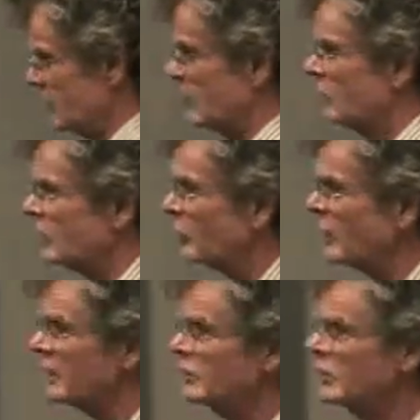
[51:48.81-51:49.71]
So there's
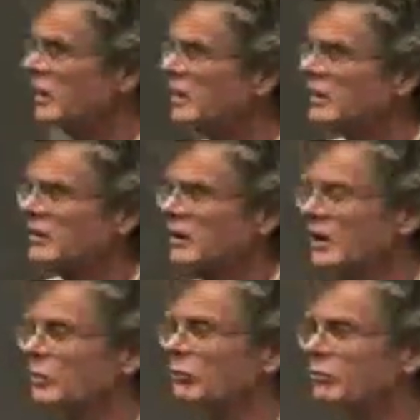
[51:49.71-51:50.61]
something you're getting a, you're
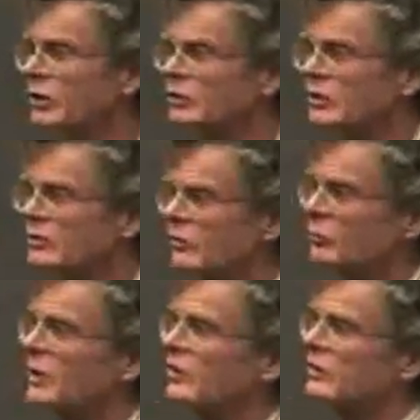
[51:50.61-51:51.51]
getting a bonus
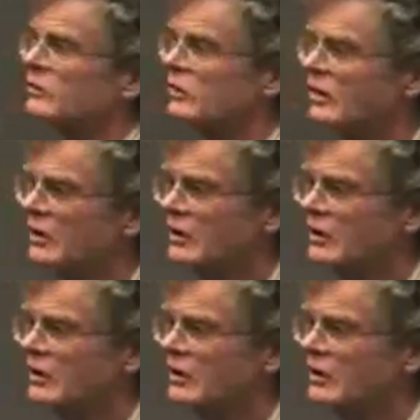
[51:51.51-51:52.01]
from making this